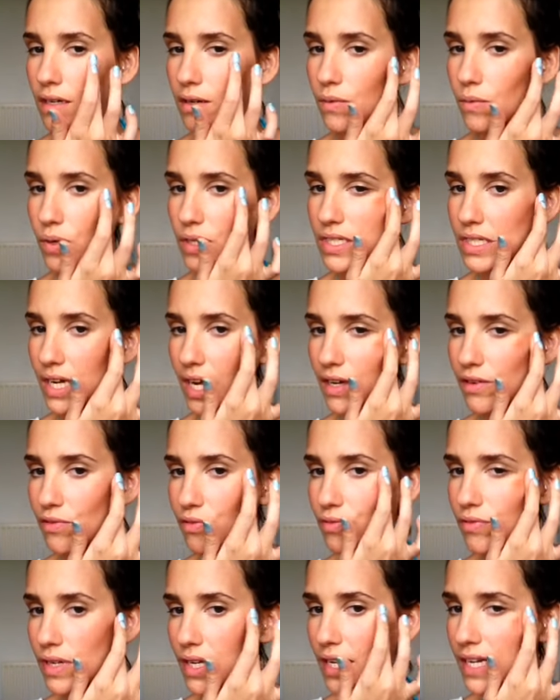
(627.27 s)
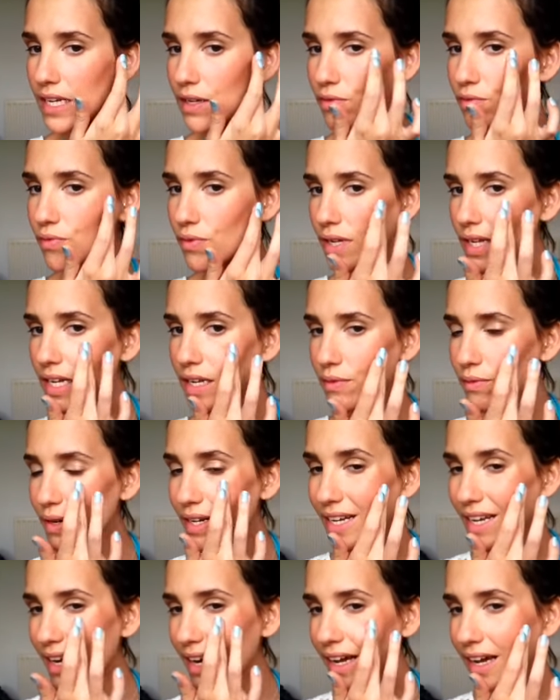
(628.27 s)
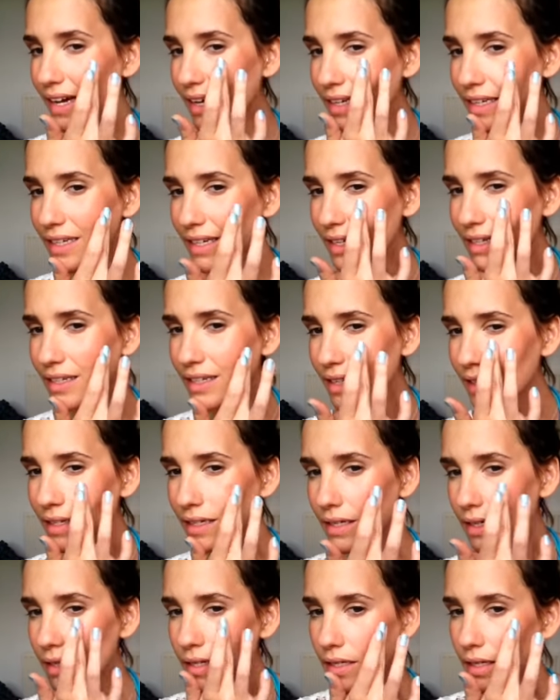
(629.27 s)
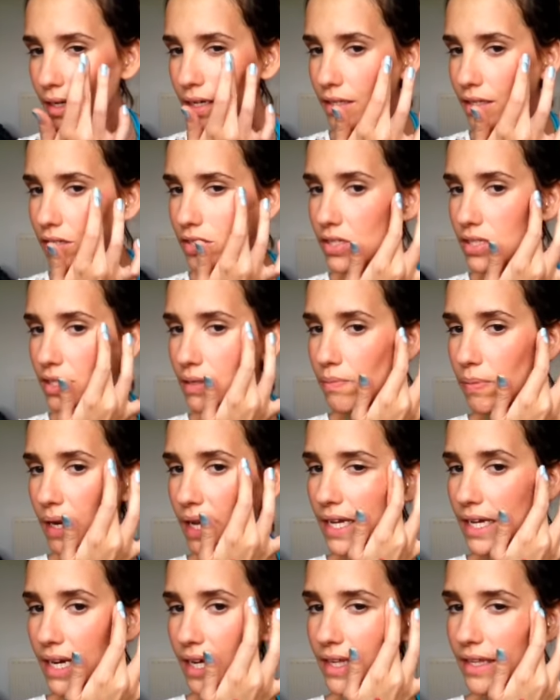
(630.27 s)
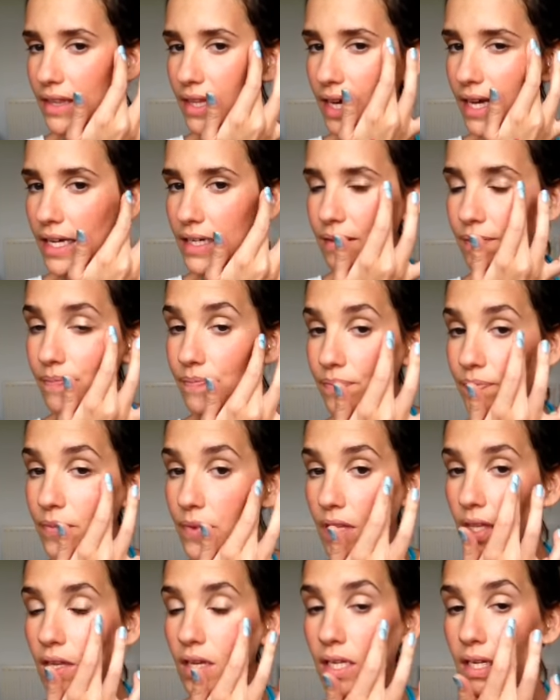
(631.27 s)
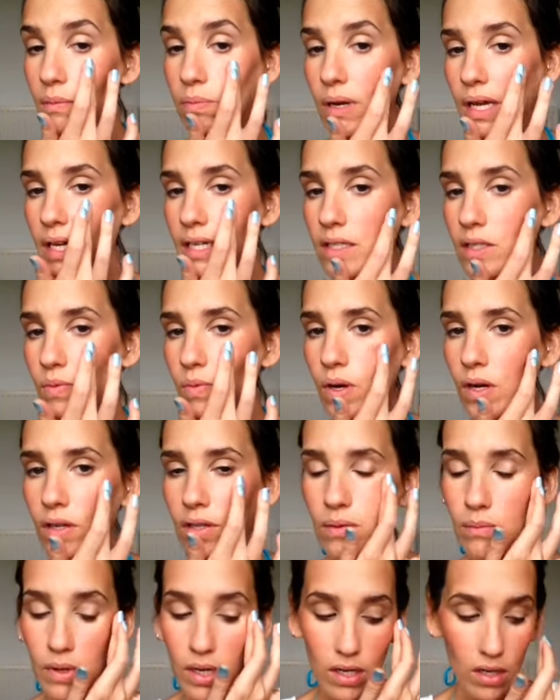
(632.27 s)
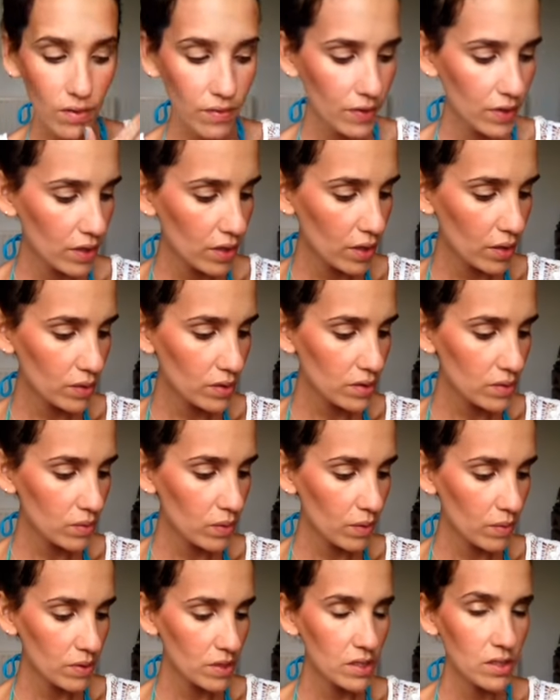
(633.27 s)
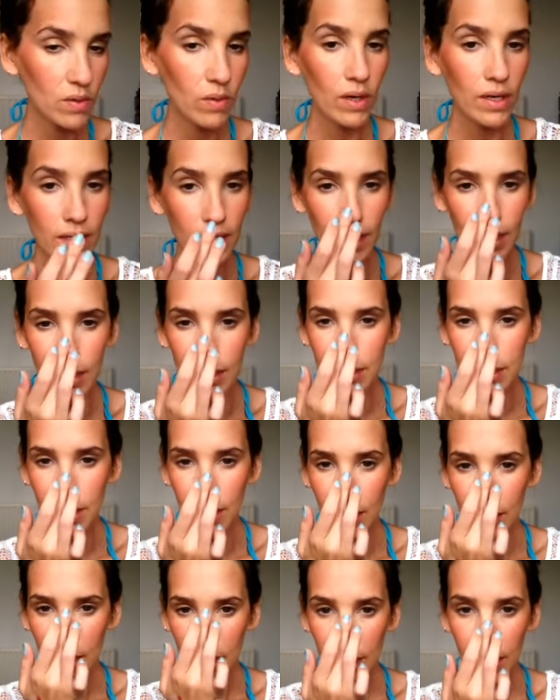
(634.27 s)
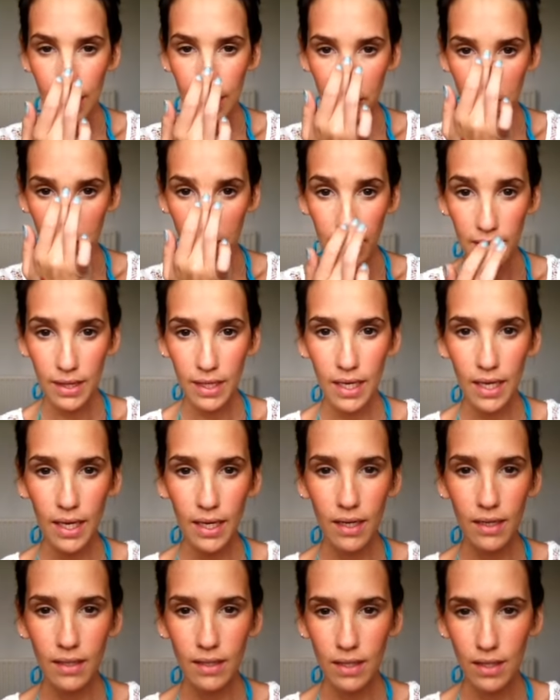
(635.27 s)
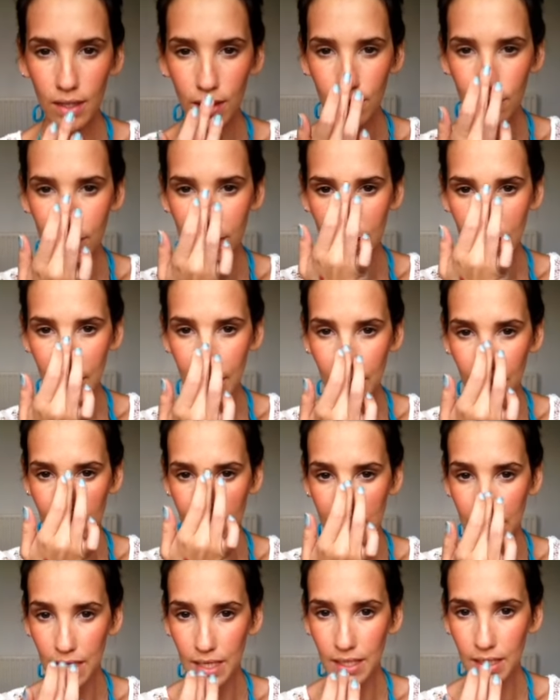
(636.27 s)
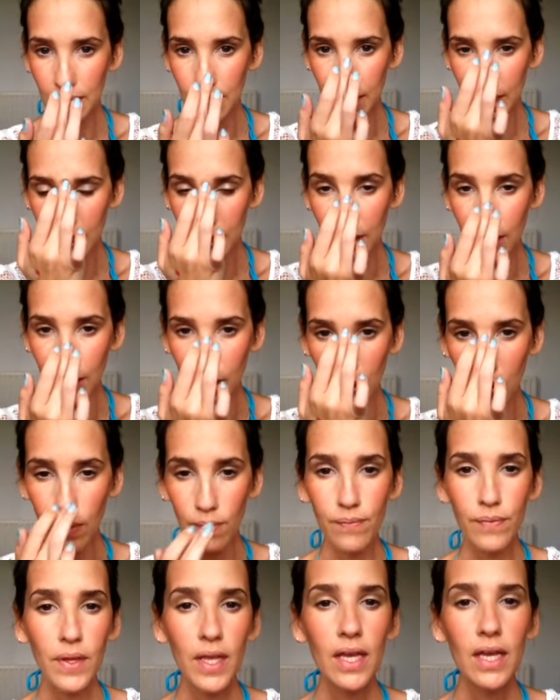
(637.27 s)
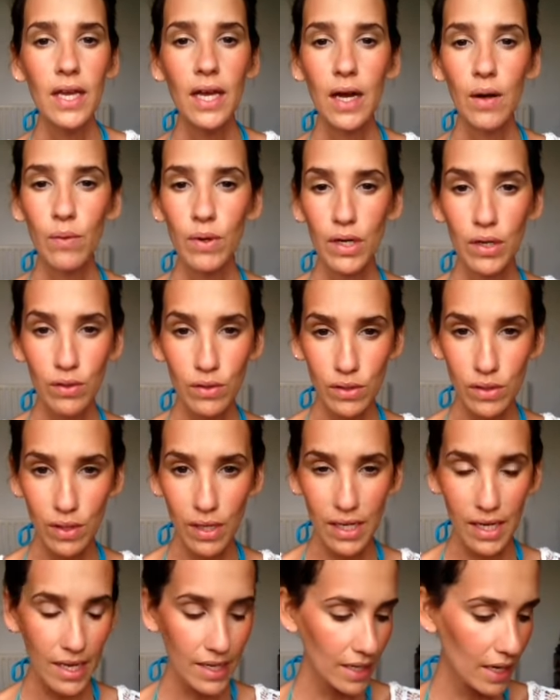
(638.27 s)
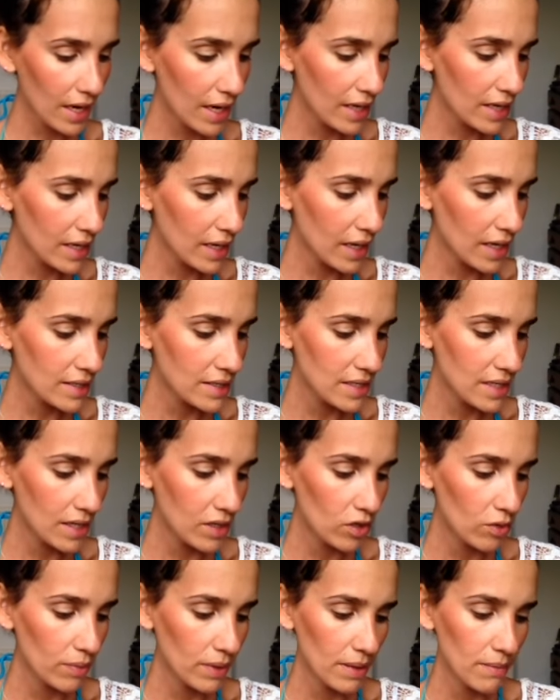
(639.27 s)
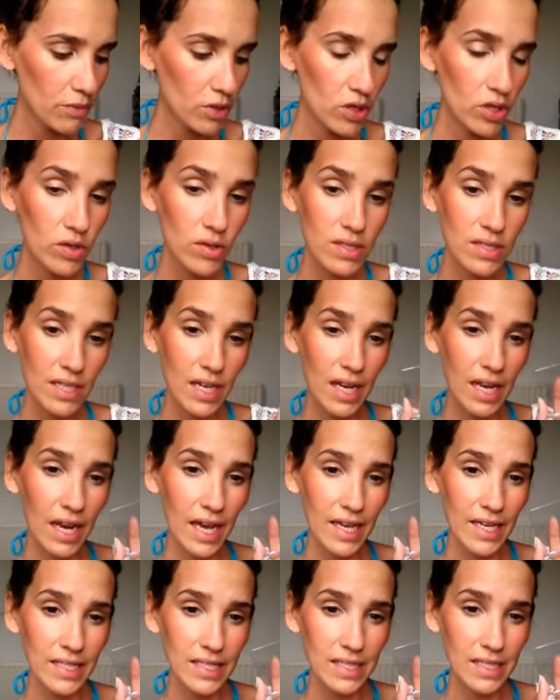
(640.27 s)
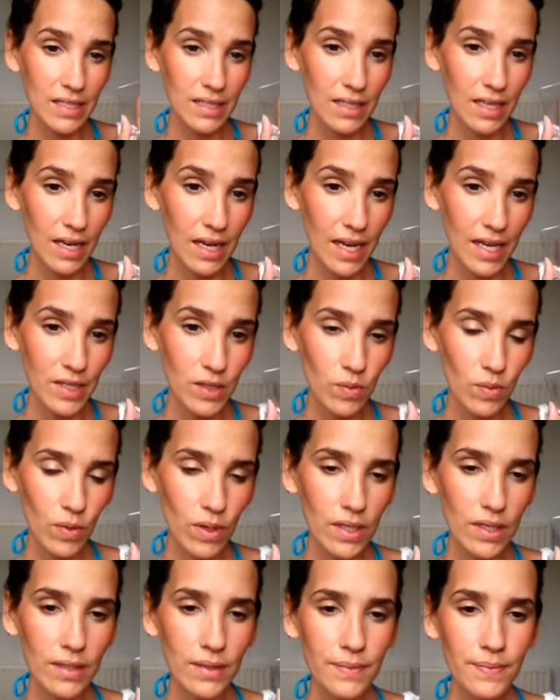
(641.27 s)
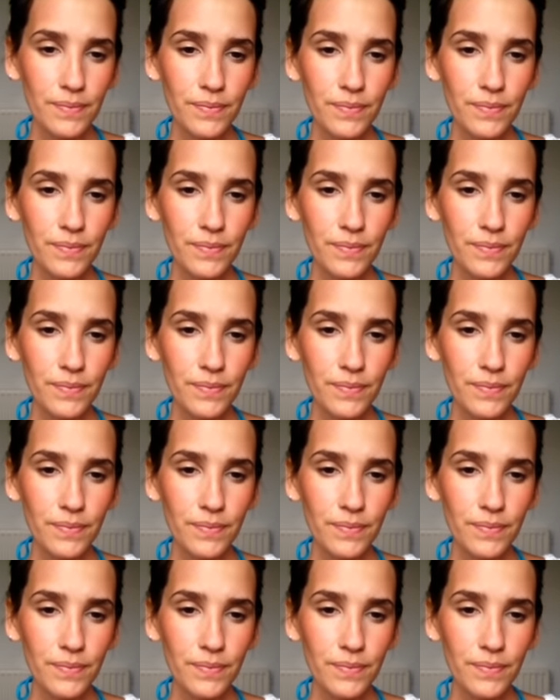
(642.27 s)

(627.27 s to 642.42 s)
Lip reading: which I really, really, really like. You just apply it like that. You can apply it as well in the middle of your nose as well, which is quite nice, like right there, you know, so it gives like that kind of glow. And what I also like highlighting a lot, but I'm going to use the light one.